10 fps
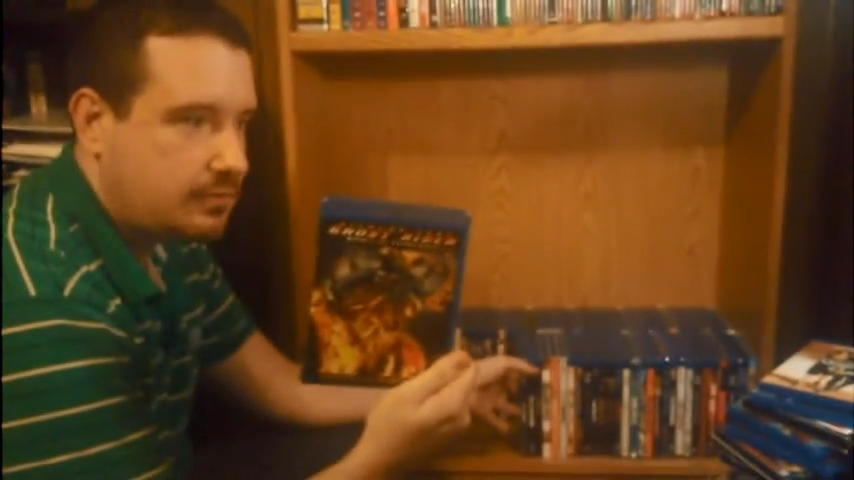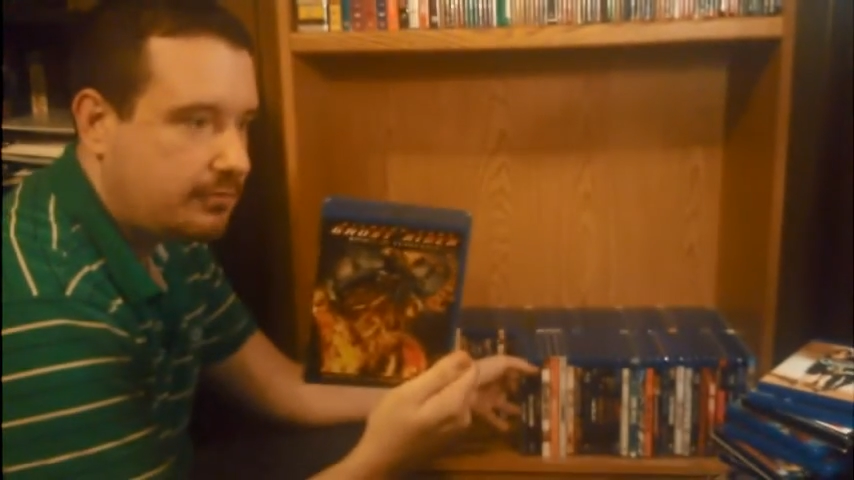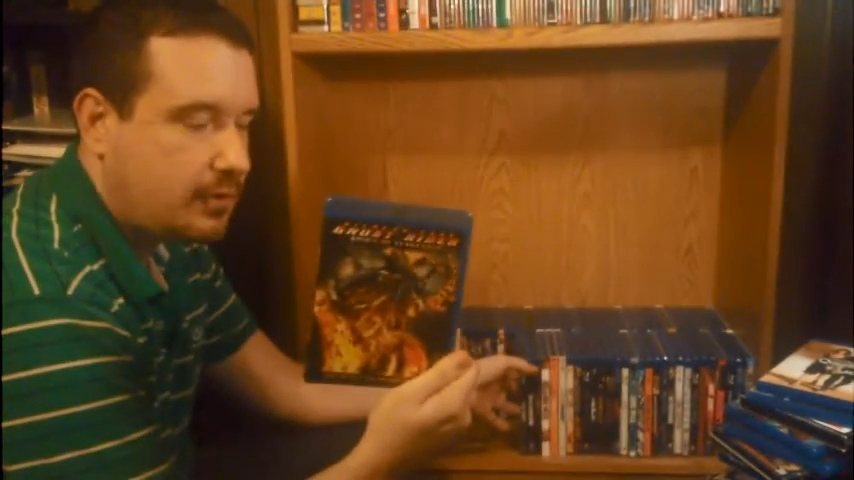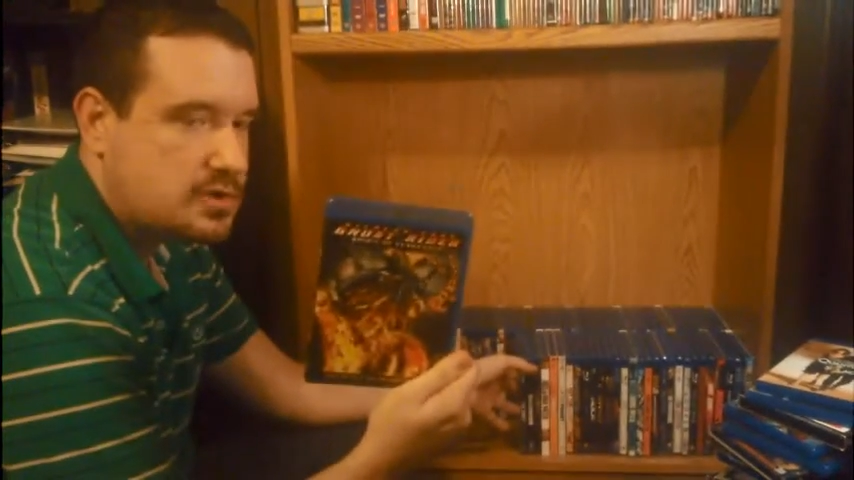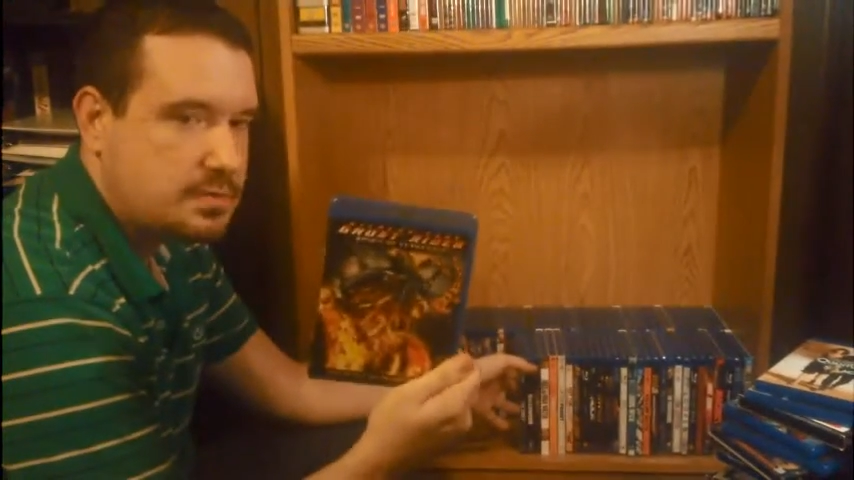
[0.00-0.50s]
the
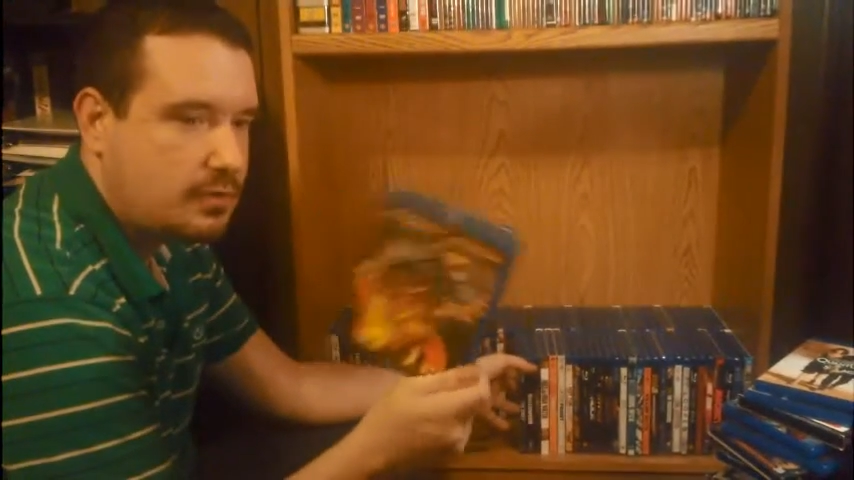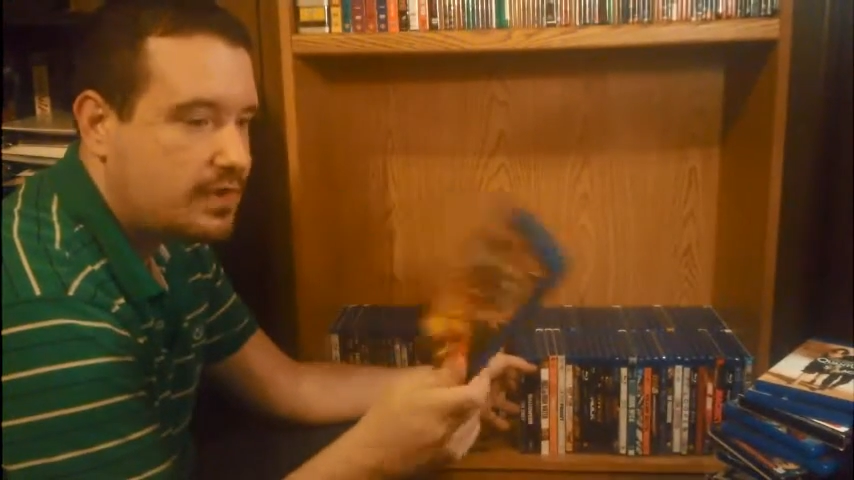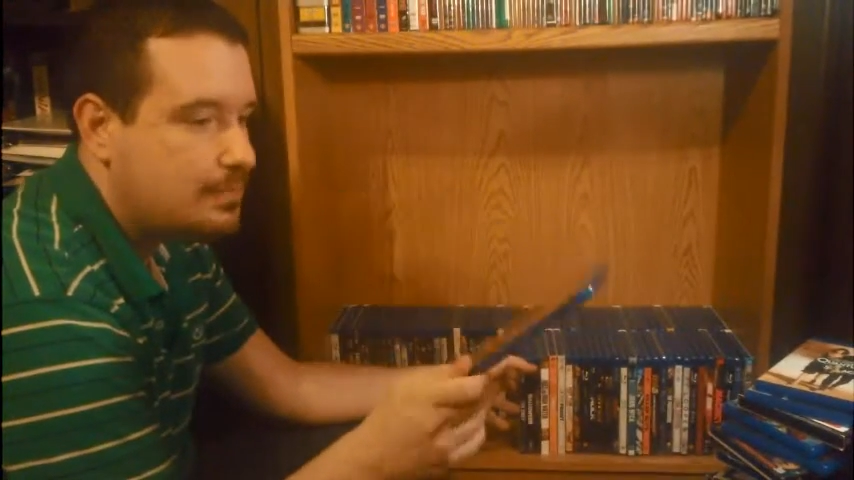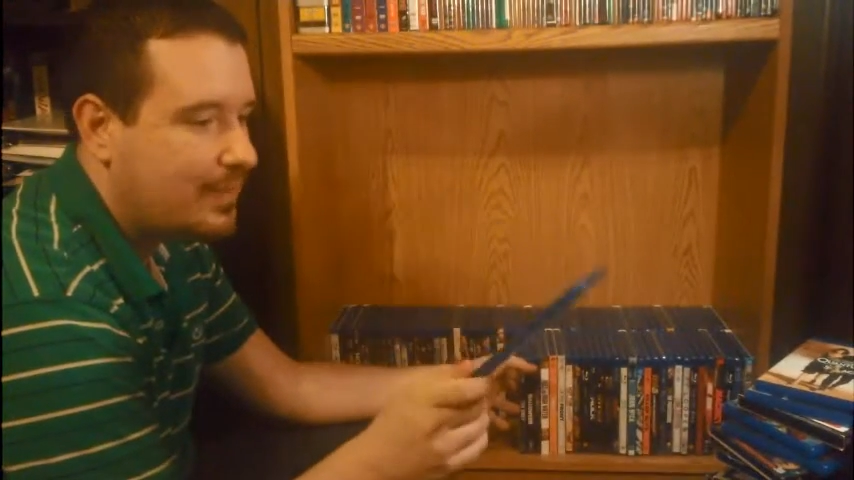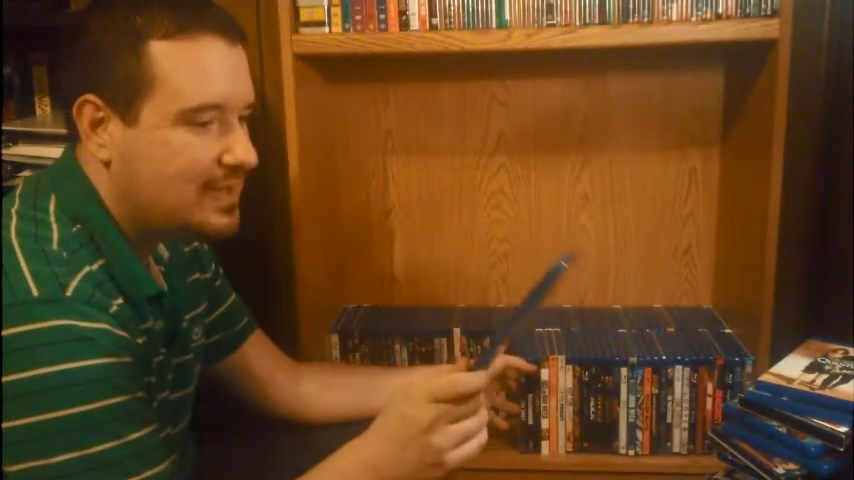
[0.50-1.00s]
first
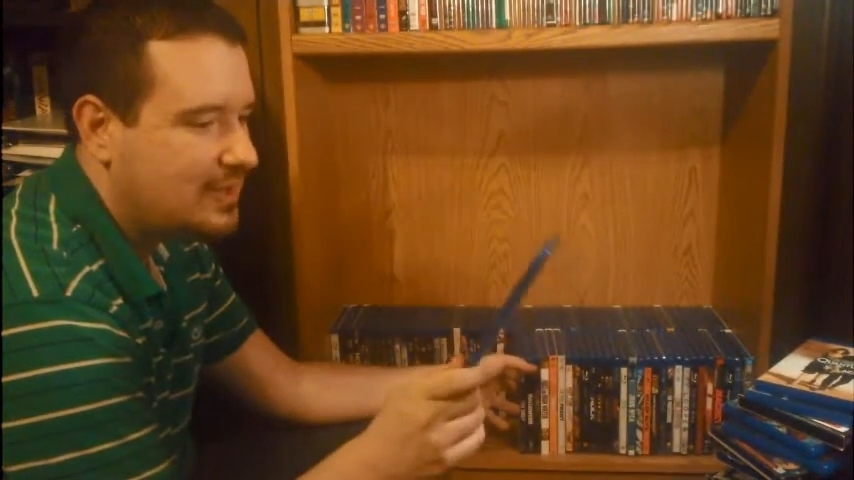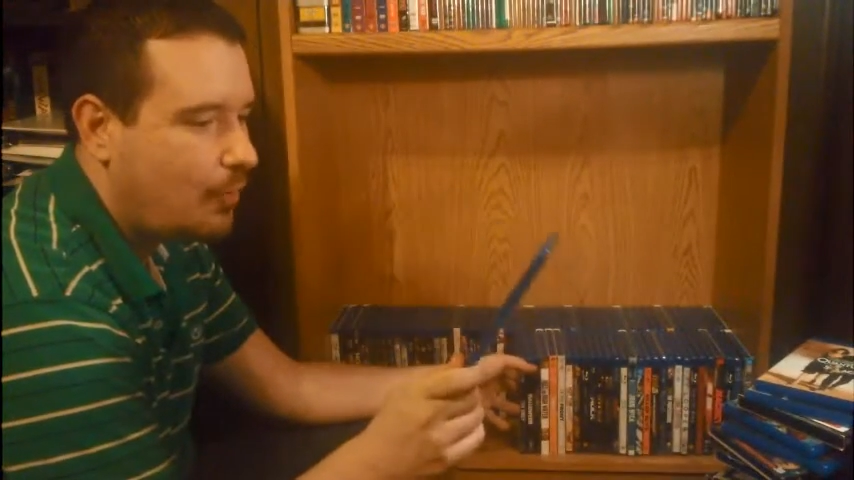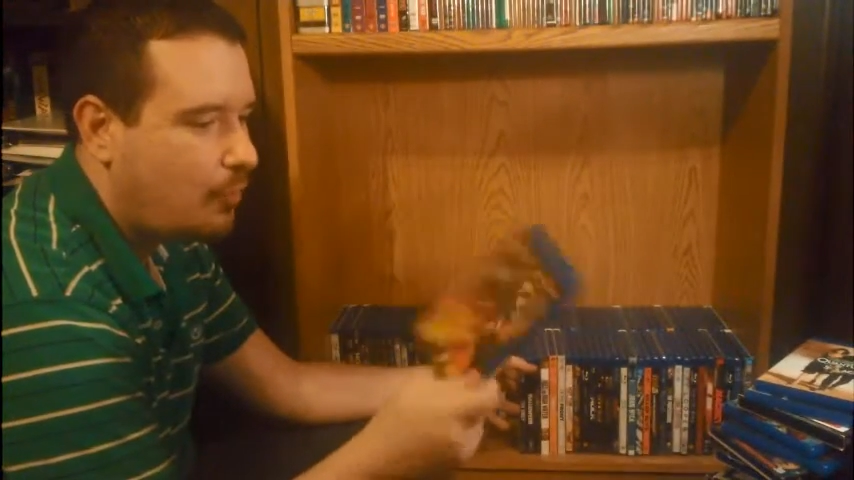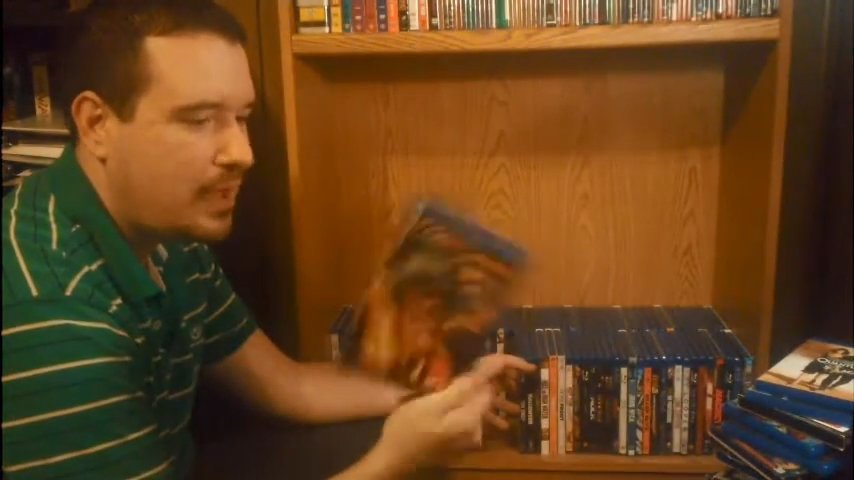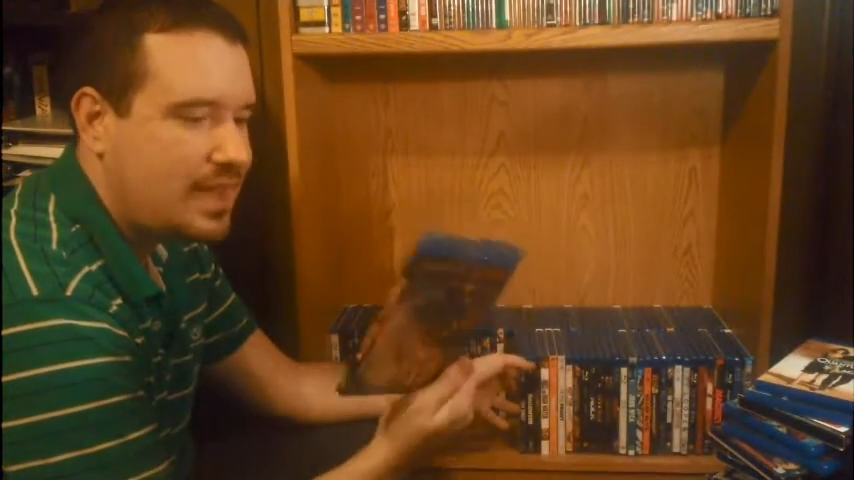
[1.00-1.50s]
movie, but you
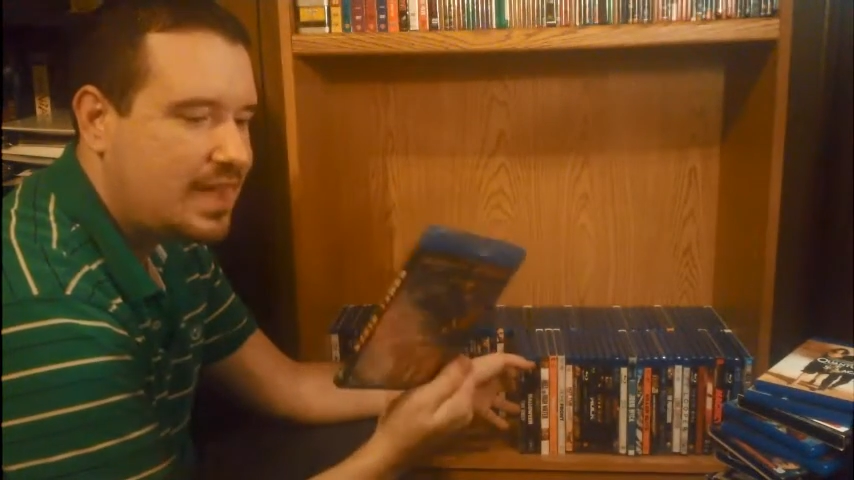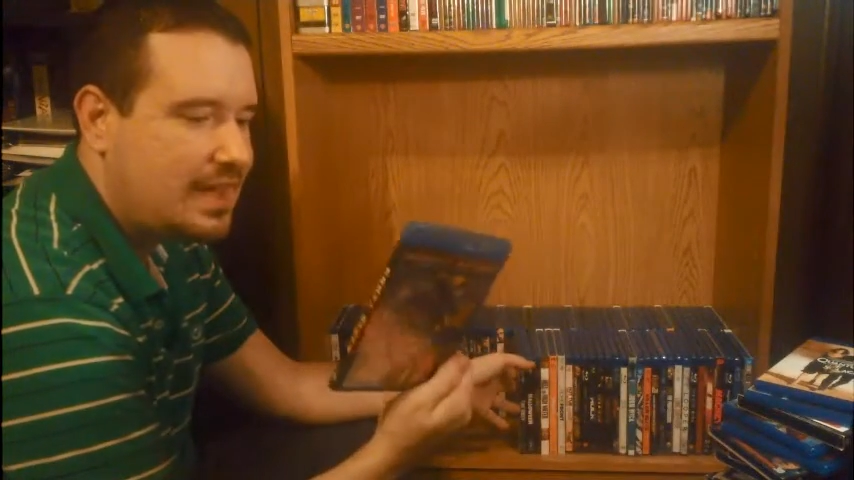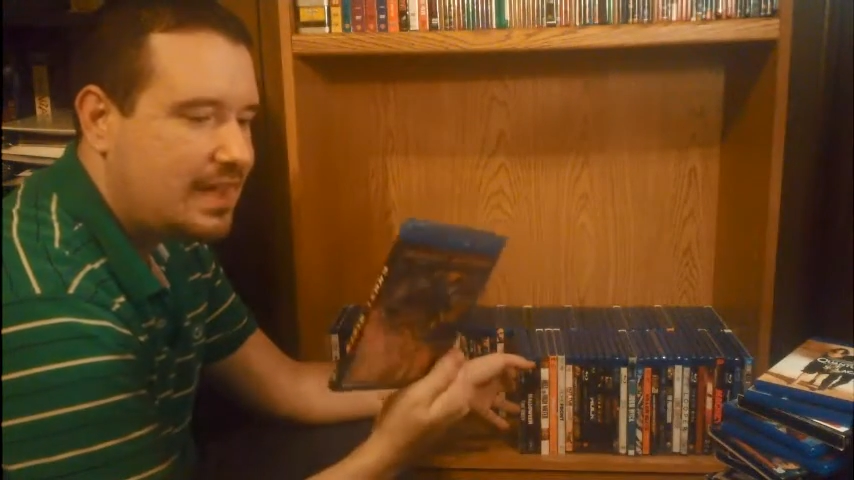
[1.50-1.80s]
know what?